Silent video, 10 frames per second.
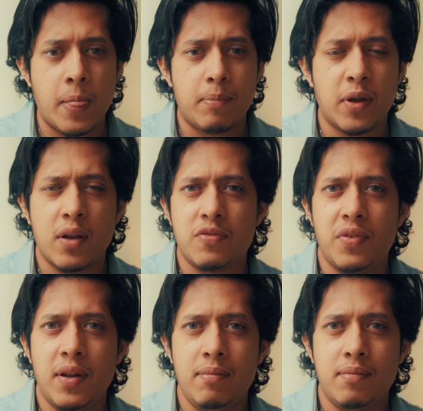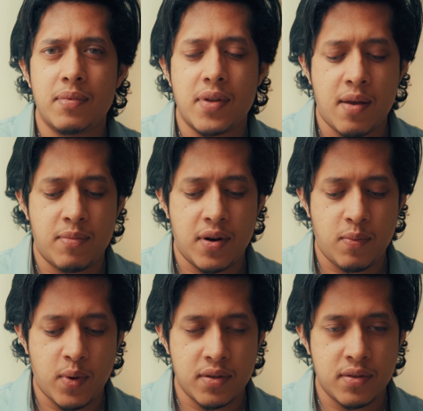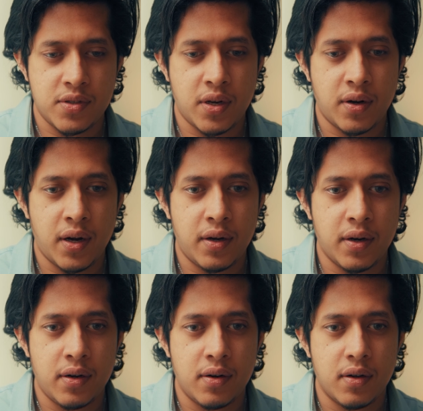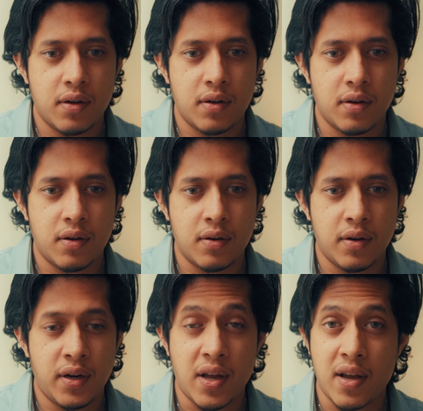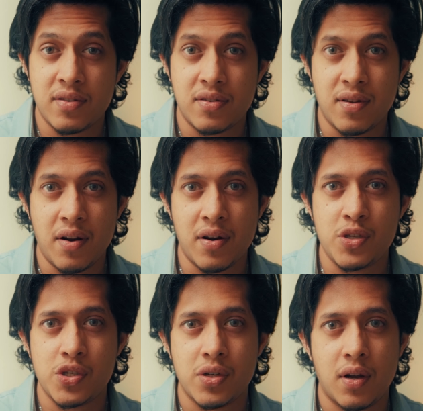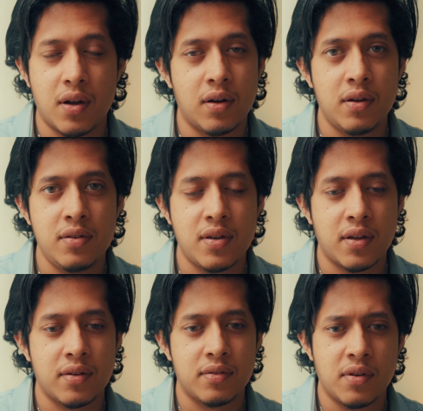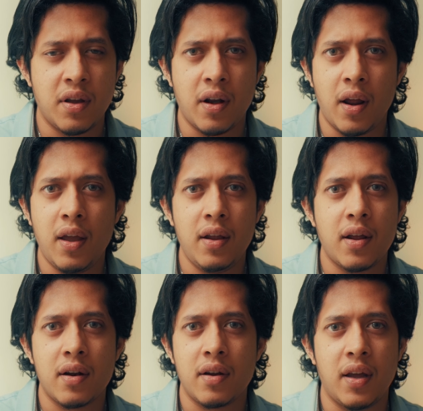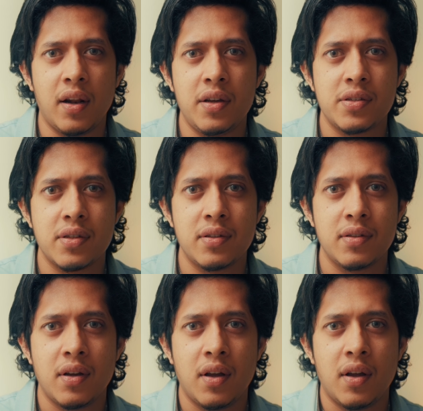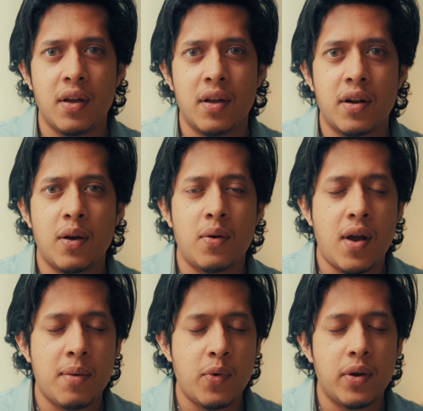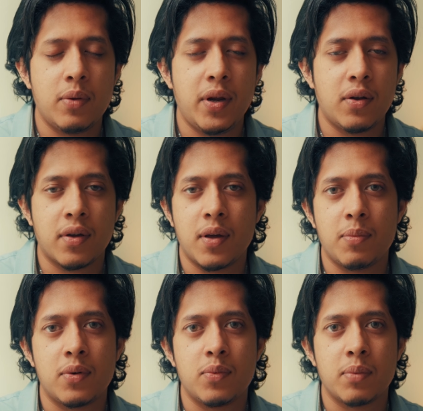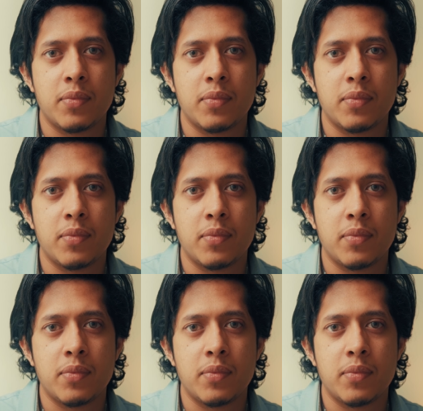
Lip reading: Because film camera, when generated, it has rich colors and grain and halation. Now I'm going to be talking about one